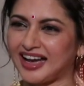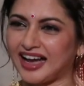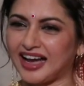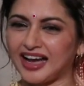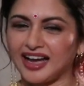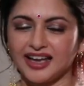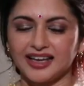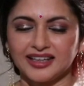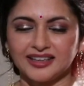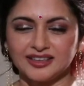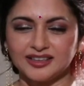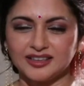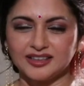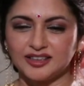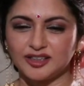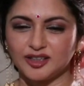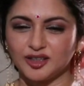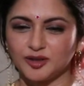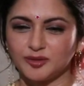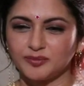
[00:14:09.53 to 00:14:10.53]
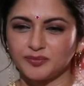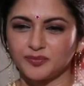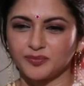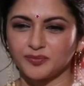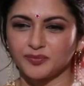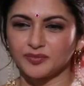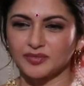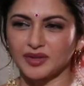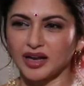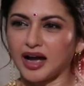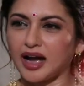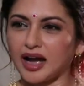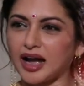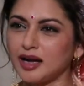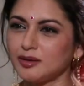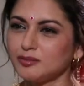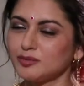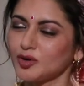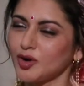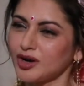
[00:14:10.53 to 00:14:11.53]
And
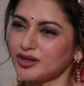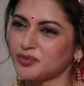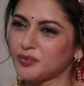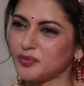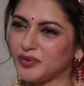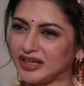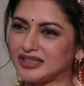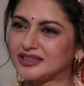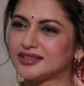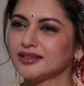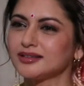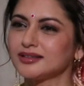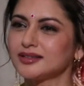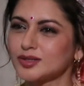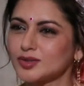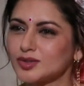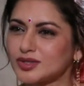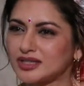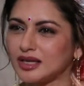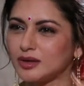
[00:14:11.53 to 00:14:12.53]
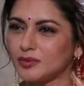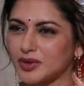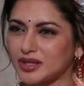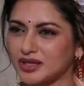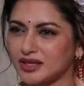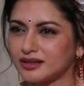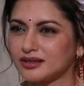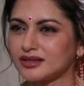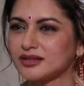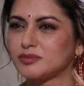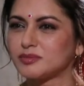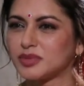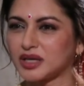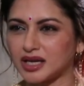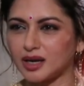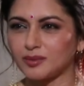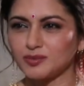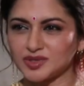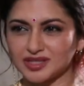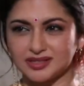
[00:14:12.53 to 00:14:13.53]
I'm not waiting to see whether it
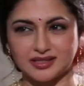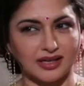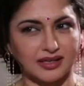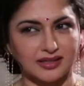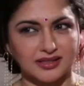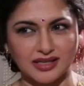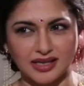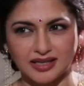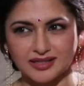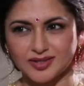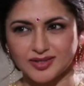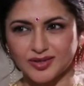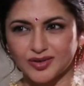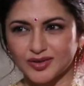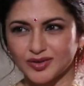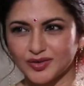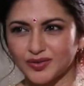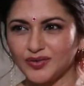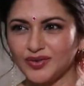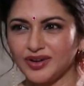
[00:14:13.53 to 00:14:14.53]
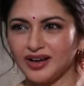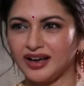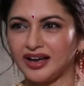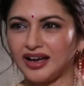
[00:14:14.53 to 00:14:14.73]
becomes a success or no.